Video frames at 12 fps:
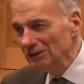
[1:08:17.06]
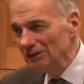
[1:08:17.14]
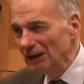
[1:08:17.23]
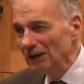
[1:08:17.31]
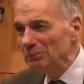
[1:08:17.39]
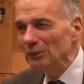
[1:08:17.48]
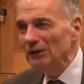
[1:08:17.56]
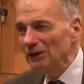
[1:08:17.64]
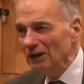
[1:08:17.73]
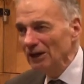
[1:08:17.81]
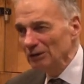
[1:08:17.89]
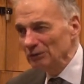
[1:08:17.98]
Library of
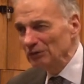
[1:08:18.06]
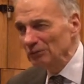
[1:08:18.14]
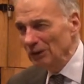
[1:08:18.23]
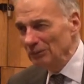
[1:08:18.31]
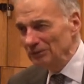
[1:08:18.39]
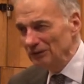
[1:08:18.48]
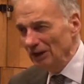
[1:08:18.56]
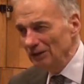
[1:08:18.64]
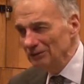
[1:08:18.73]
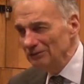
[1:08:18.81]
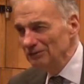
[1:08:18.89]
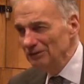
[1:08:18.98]
Congress website,
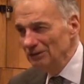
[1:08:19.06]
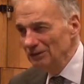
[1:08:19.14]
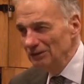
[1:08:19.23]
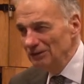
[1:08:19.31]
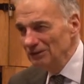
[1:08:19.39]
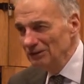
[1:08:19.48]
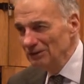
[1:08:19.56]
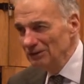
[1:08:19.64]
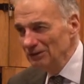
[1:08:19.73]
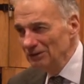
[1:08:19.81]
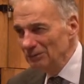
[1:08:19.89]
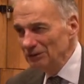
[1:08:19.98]

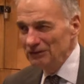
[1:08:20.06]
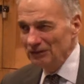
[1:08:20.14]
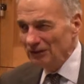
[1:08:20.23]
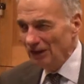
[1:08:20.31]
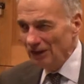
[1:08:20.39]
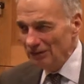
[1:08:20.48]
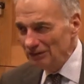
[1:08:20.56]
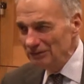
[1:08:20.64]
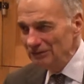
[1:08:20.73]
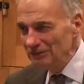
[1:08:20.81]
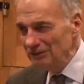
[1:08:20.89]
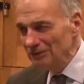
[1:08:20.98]
which is hard
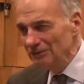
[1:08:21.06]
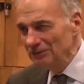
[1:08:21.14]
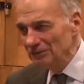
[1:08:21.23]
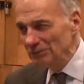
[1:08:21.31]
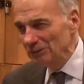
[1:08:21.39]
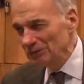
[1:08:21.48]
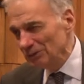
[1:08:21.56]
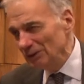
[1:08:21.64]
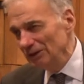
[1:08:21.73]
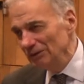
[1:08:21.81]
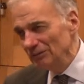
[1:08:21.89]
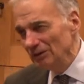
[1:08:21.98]
to, to
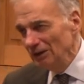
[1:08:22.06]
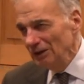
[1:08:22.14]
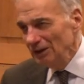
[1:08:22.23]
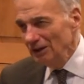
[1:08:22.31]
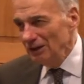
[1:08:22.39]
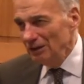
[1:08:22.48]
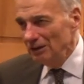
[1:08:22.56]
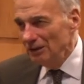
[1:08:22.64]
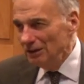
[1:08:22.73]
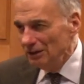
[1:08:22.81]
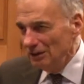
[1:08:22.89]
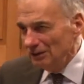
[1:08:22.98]
retrieve
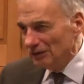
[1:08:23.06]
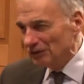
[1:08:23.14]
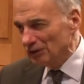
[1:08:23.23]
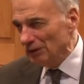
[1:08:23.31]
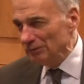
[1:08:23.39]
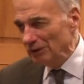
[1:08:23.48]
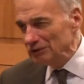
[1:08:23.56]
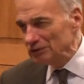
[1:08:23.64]
the surveys